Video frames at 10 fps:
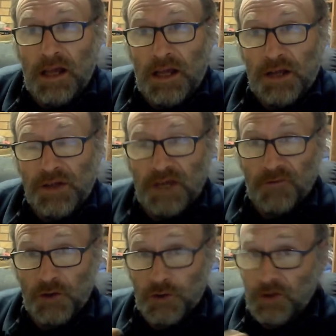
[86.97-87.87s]
And
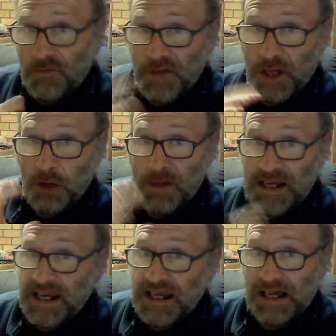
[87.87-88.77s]
if I do the video
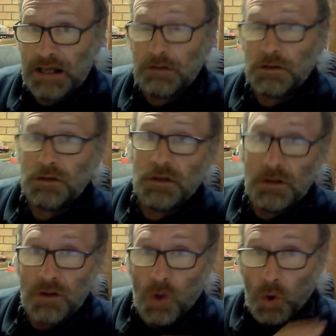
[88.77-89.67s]
here,
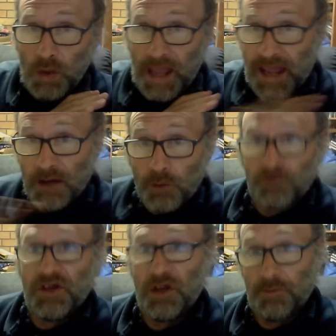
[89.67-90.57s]
all
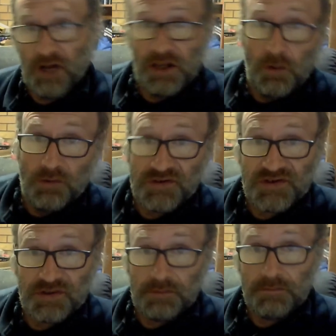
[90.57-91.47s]
hell's going to break
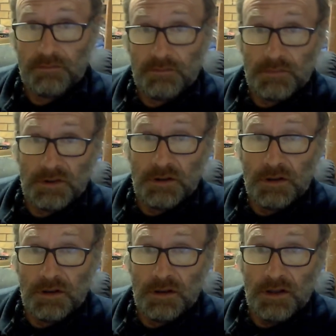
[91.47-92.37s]
loose.
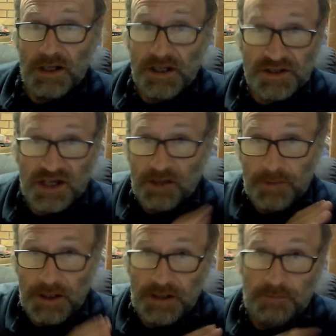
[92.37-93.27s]
It is going
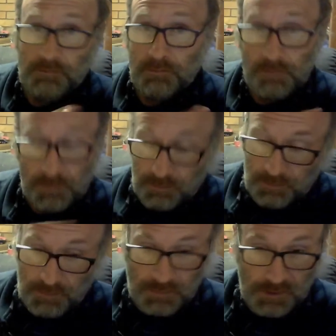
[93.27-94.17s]
to be...
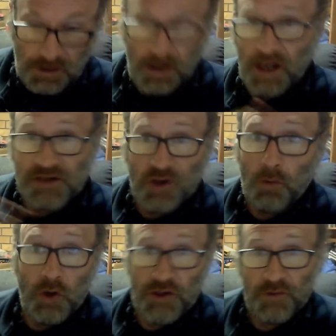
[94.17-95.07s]
It's
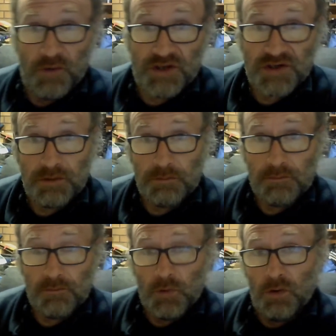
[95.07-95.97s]
not worth the risk.
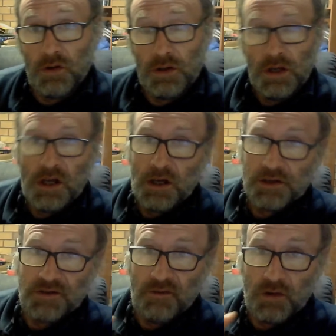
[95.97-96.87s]
Alright?
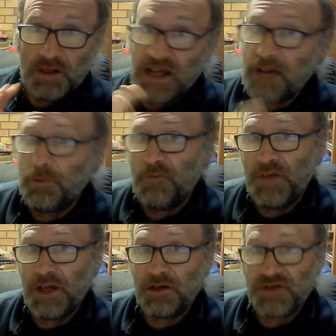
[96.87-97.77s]
So I've got a couple
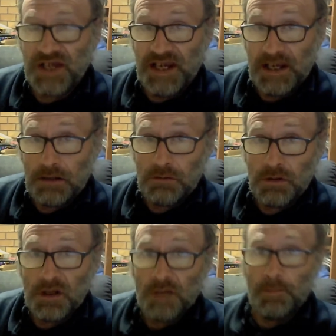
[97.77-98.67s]
of videos here
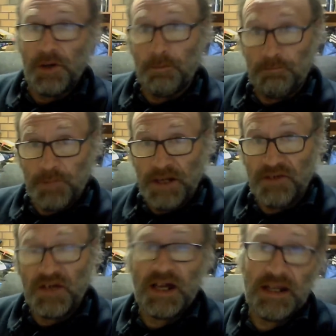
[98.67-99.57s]
but a
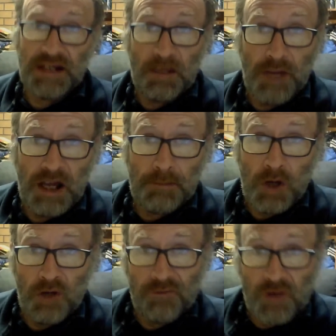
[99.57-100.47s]
big day coming
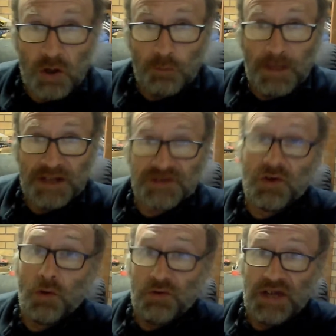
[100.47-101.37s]
up over at Old
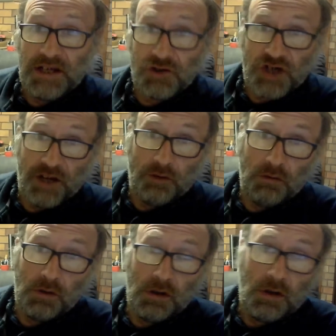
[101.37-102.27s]
Mate's Non-Tech channel.